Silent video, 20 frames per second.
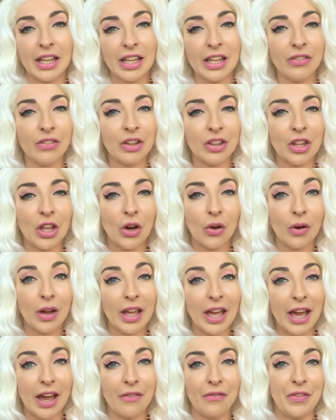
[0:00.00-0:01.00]
Even though
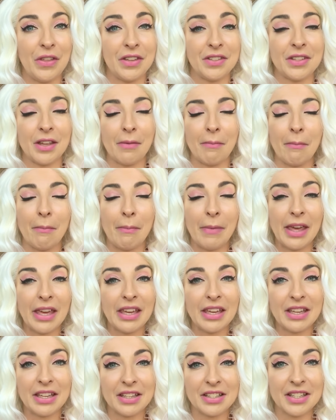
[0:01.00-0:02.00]
I have this
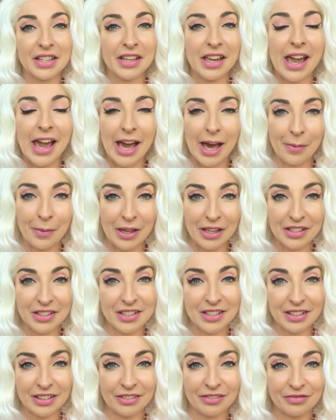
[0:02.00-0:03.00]
amazing
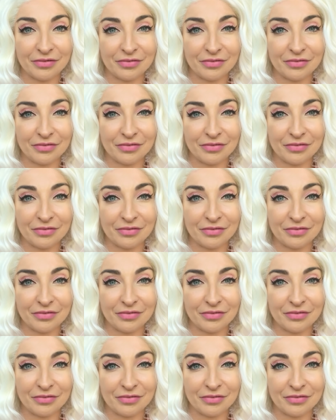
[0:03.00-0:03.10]
habit